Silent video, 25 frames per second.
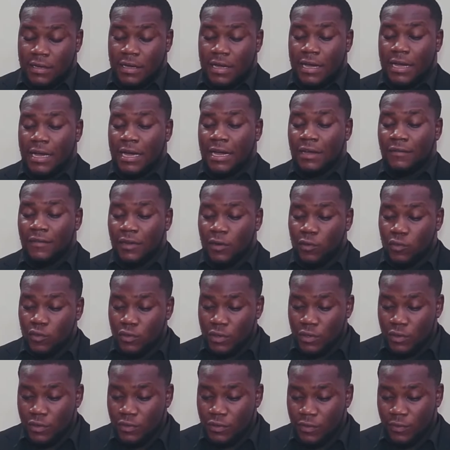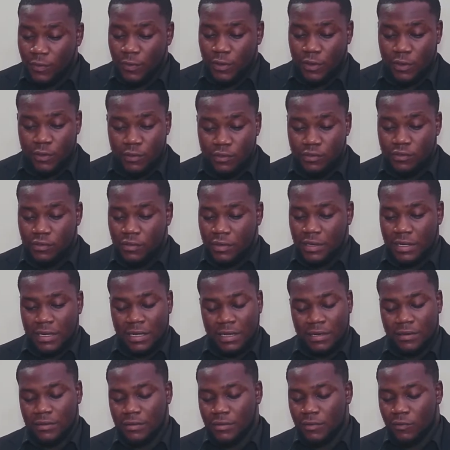I have a good news for you,
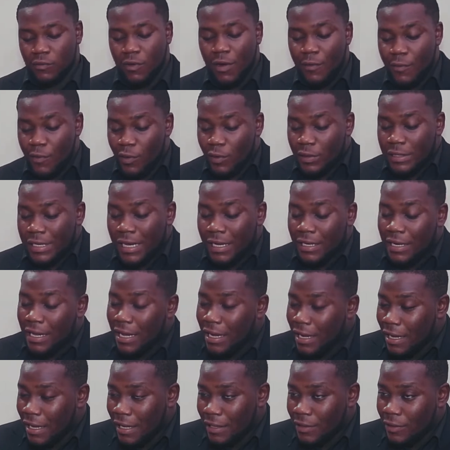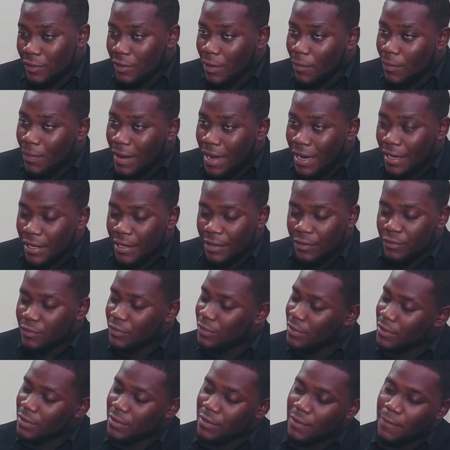and one way or the other, another bad news.
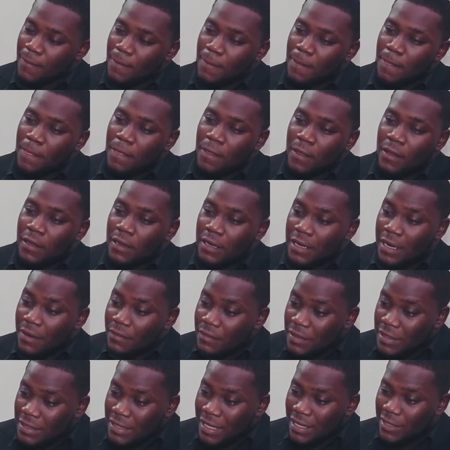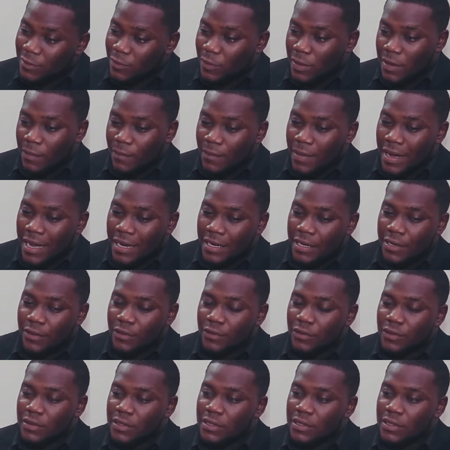Let me start with the bad news.